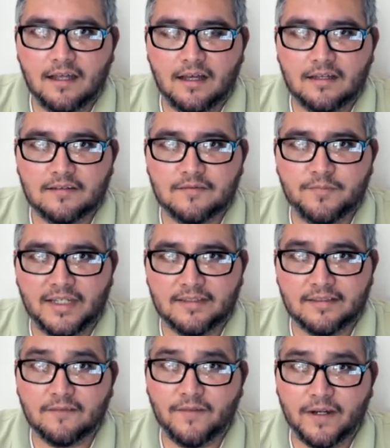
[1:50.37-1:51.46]
spent a
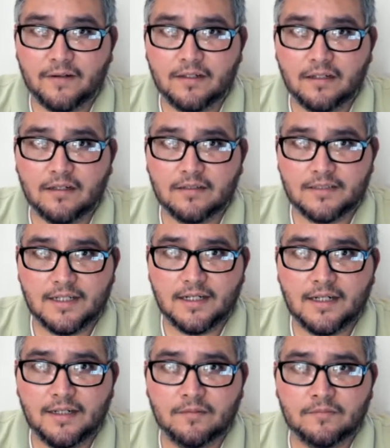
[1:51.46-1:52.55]
very long
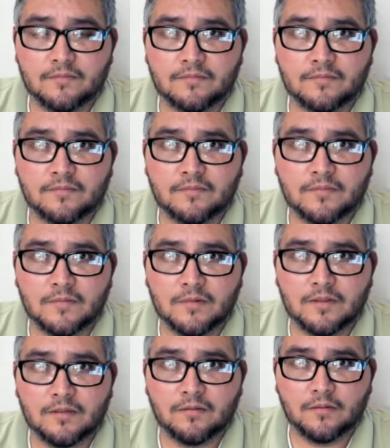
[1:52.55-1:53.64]
time
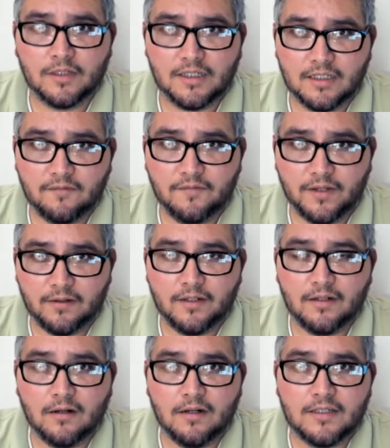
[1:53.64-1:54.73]
working very
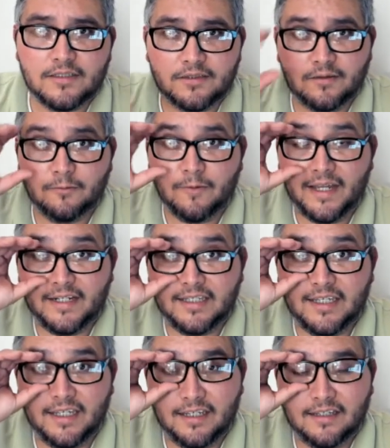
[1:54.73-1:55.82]
hard to eradicate